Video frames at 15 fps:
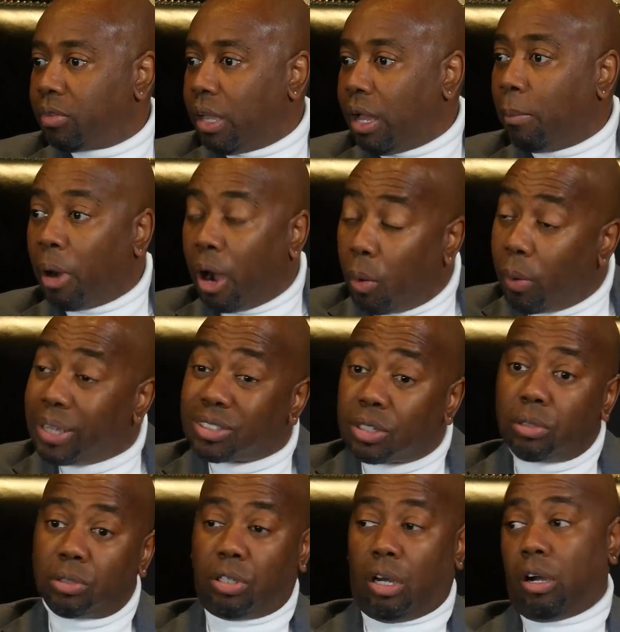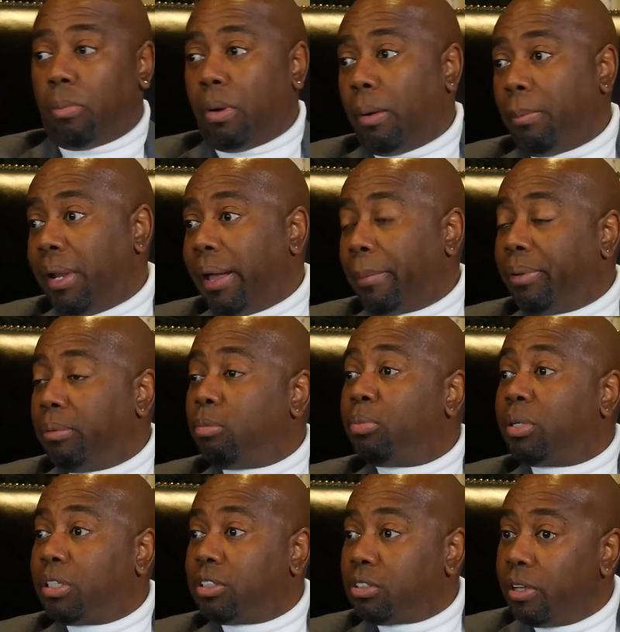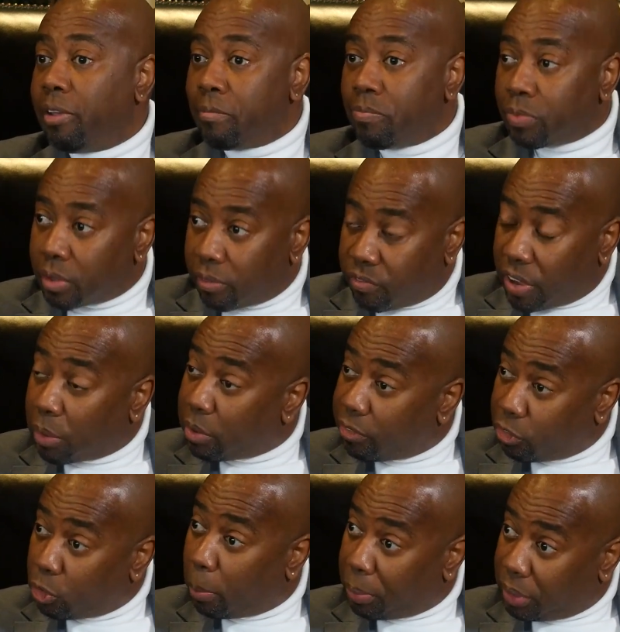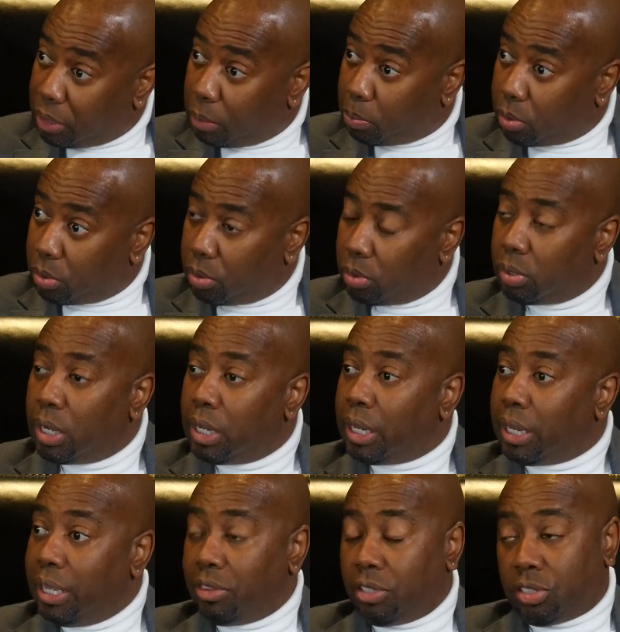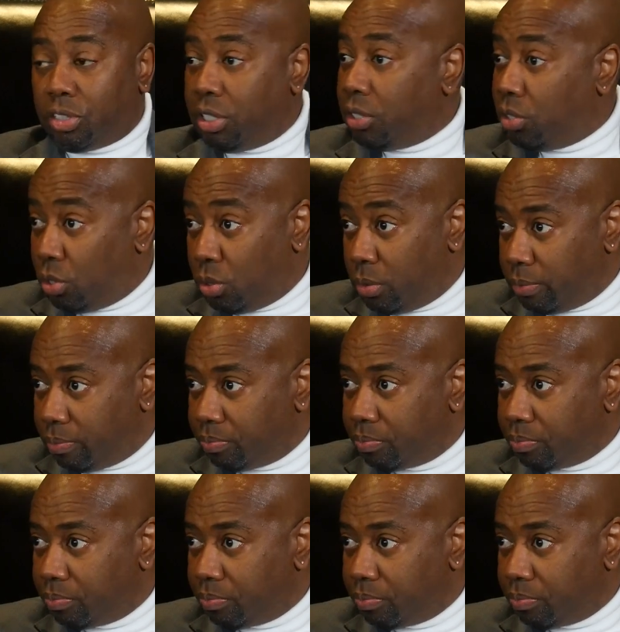Right. I'm always going to talk about Black people because very few people in the city do.